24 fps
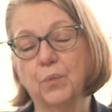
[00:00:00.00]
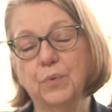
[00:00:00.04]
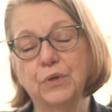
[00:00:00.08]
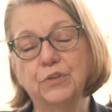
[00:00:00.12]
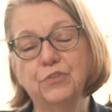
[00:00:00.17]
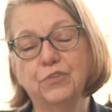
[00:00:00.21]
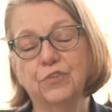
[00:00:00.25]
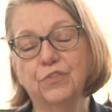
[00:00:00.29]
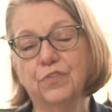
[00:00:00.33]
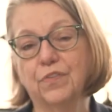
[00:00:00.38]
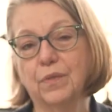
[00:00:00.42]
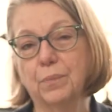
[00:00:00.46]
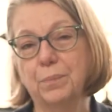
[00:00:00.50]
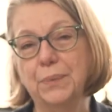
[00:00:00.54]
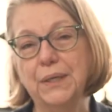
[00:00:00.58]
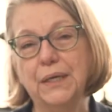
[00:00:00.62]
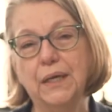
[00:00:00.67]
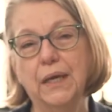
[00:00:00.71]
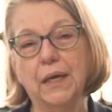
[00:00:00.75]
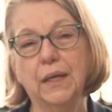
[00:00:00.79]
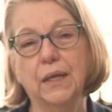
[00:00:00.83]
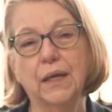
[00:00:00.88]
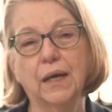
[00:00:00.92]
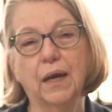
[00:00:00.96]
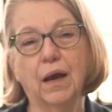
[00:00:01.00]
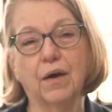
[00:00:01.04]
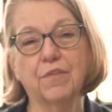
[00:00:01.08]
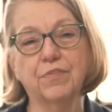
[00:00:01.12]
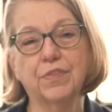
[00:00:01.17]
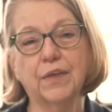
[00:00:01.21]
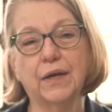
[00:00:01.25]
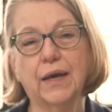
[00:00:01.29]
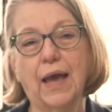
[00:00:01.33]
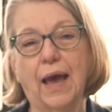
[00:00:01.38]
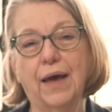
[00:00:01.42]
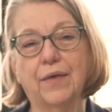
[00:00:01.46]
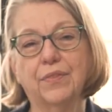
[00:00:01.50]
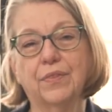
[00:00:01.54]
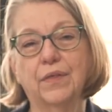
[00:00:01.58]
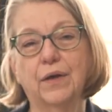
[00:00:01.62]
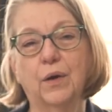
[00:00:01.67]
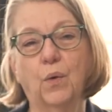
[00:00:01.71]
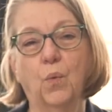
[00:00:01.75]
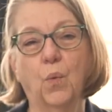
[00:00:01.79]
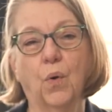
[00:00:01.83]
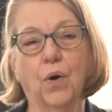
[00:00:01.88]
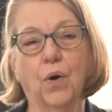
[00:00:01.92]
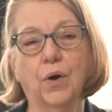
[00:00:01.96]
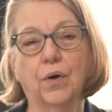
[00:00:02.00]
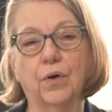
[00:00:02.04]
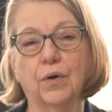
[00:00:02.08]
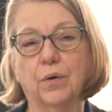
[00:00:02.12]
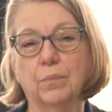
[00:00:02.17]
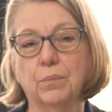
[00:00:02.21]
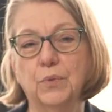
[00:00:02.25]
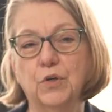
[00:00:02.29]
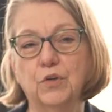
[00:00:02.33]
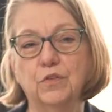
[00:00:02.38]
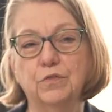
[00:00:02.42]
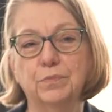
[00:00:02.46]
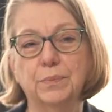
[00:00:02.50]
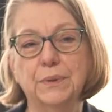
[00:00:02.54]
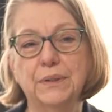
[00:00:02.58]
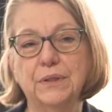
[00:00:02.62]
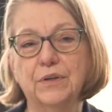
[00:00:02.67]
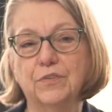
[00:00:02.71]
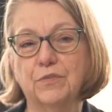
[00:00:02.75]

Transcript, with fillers: which is the beginning of the Catholic Worker Movement,